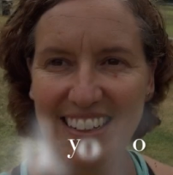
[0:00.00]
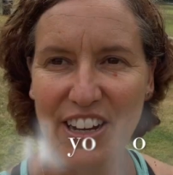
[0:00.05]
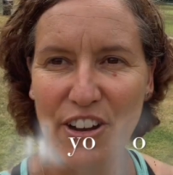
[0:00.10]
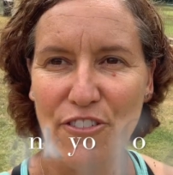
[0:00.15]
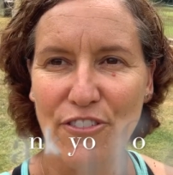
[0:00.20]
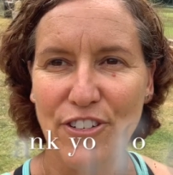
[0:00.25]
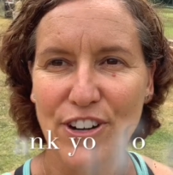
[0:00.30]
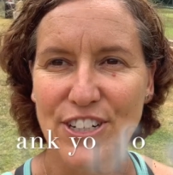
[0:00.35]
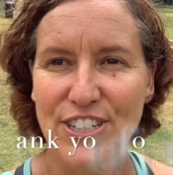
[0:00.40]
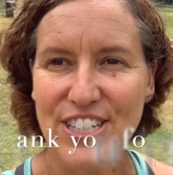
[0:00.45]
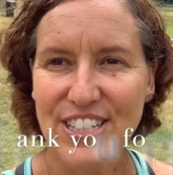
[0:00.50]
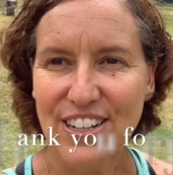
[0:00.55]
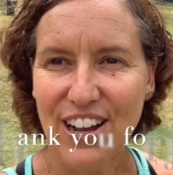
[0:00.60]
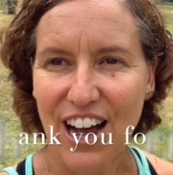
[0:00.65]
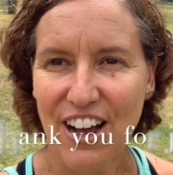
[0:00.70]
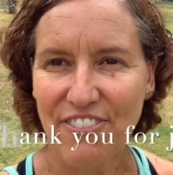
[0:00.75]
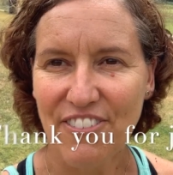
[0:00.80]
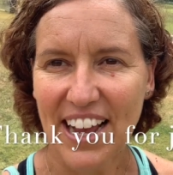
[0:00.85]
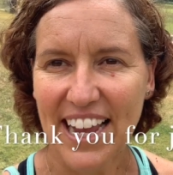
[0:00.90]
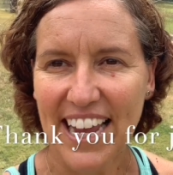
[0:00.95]
First
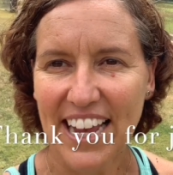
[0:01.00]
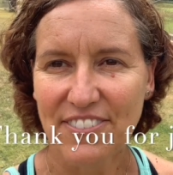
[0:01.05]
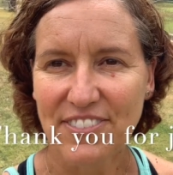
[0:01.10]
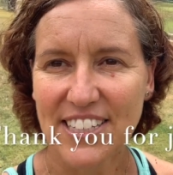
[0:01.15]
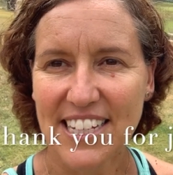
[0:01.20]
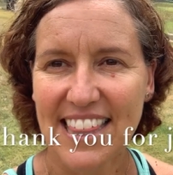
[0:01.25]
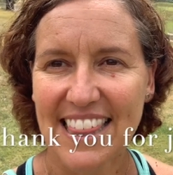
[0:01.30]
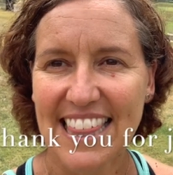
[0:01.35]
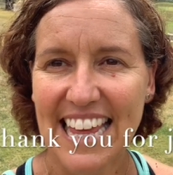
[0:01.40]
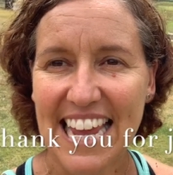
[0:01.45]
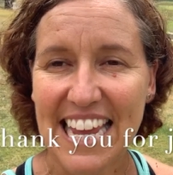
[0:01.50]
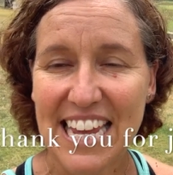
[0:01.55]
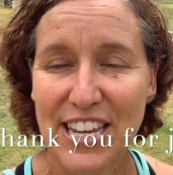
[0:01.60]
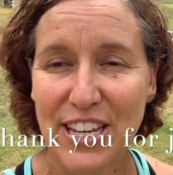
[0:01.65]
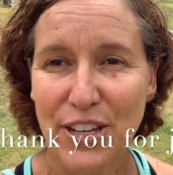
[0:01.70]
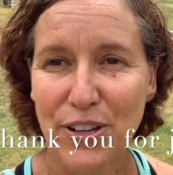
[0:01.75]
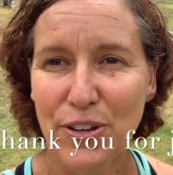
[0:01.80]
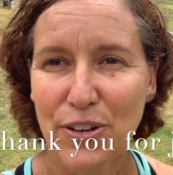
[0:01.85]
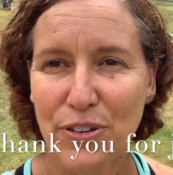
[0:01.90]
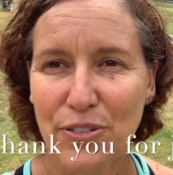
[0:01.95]
off, I have to
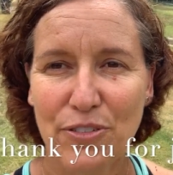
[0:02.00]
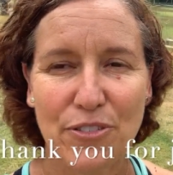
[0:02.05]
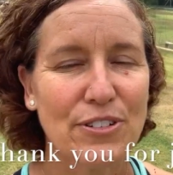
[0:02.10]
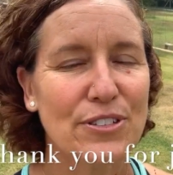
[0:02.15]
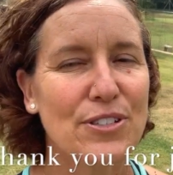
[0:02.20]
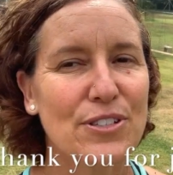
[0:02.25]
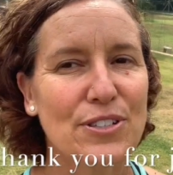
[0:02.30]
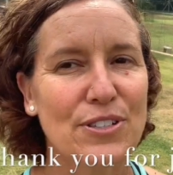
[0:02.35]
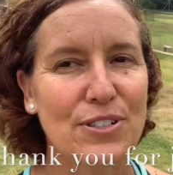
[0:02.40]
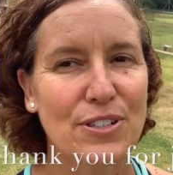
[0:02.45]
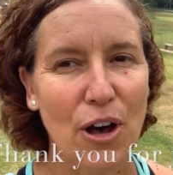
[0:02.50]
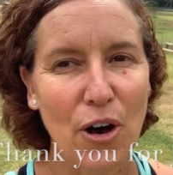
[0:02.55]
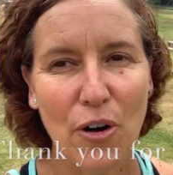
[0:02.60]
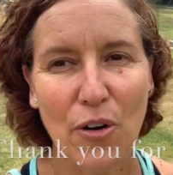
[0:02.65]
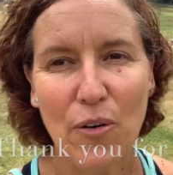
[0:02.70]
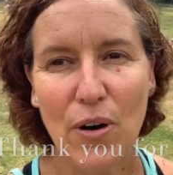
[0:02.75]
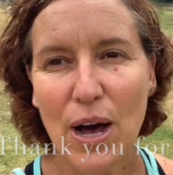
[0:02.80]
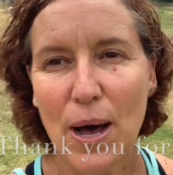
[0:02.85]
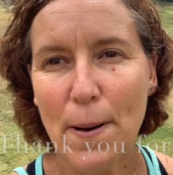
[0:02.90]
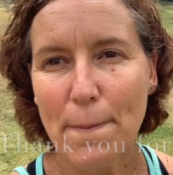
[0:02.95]
thank you
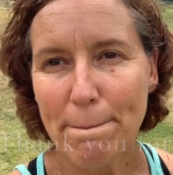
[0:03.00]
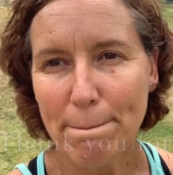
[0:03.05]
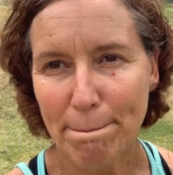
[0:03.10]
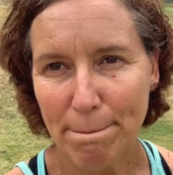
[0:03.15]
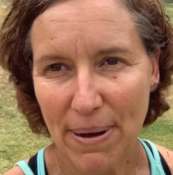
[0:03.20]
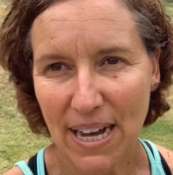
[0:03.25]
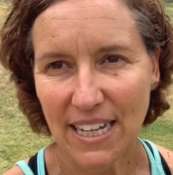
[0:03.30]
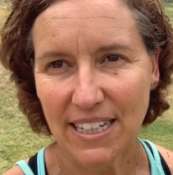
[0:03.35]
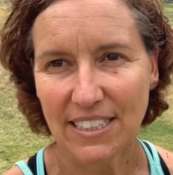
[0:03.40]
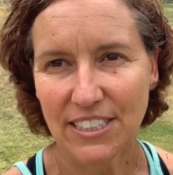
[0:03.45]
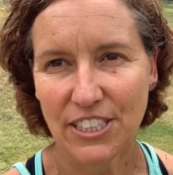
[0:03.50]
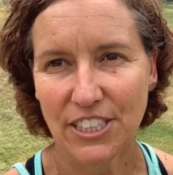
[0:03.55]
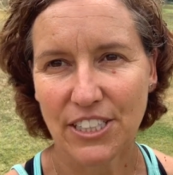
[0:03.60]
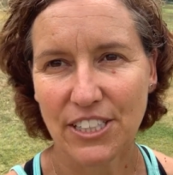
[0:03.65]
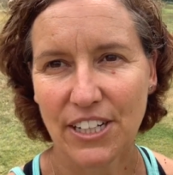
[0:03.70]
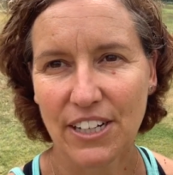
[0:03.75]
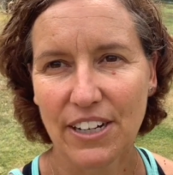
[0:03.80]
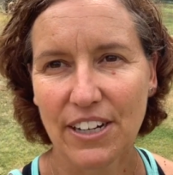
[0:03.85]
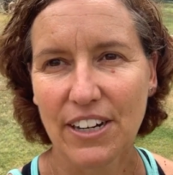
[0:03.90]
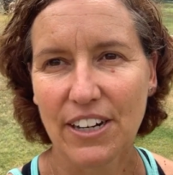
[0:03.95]
so
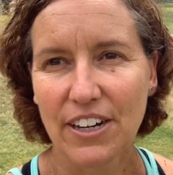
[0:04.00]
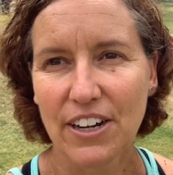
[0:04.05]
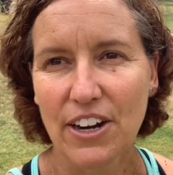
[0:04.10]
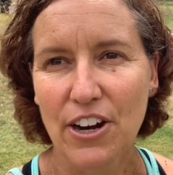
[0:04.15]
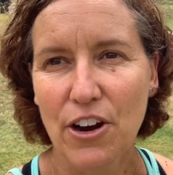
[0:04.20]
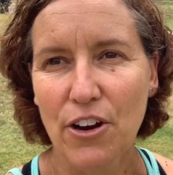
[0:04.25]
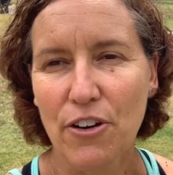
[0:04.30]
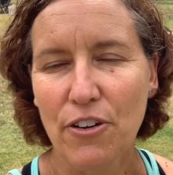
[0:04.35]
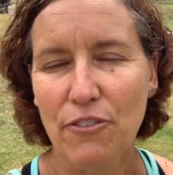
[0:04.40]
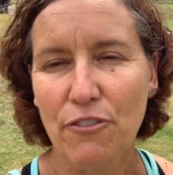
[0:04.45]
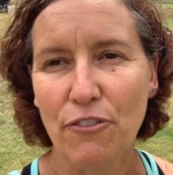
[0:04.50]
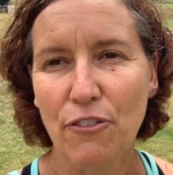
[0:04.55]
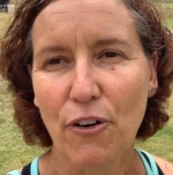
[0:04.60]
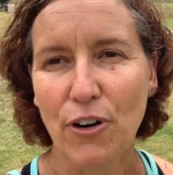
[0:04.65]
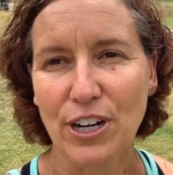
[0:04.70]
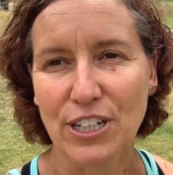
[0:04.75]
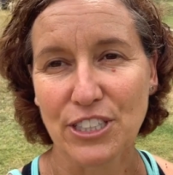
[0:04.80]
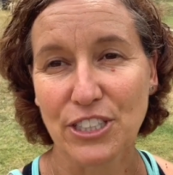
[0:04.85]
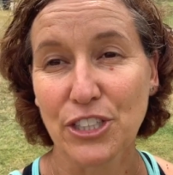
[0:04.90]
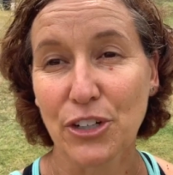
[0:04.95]
much
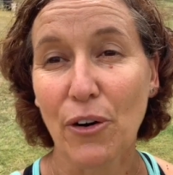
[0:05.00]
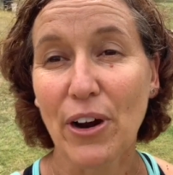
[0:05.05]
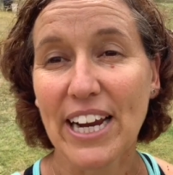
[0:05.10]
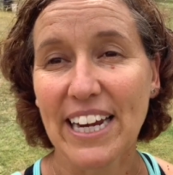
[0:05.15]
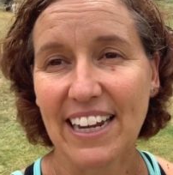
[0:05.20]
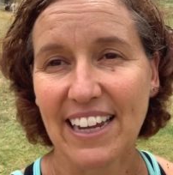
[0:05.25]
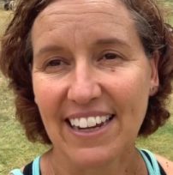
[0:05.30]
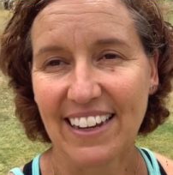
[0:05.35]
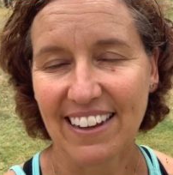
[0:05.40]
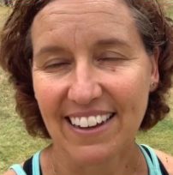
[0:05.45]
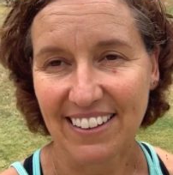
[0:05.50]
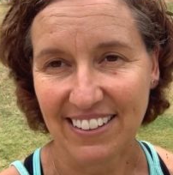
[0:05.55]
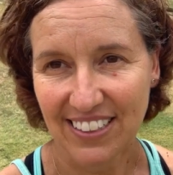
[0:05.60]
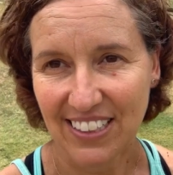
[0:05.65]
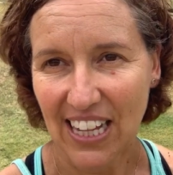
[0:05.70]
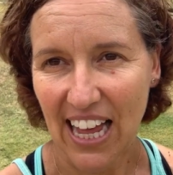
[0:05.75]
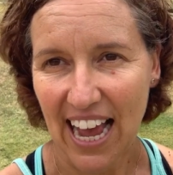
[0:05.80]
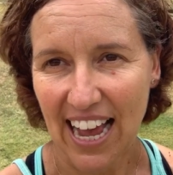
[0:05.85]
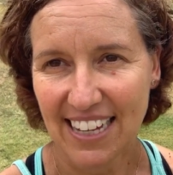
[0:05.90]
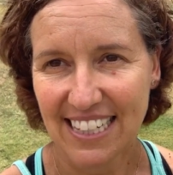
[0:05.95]
for joining a
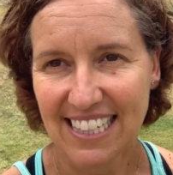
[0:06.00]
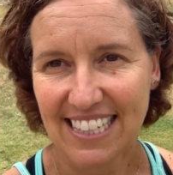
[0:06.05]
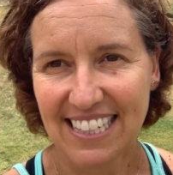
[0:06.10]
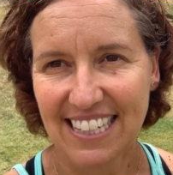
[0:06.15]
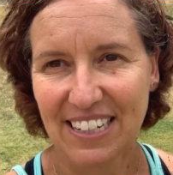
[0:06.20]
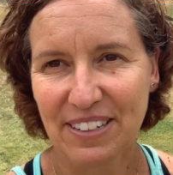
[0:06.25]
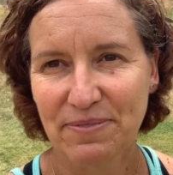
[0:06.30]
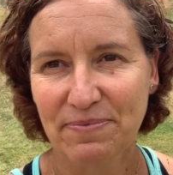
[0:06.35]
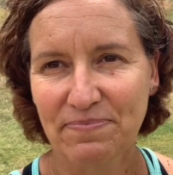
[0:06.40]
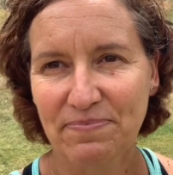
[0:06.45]
class,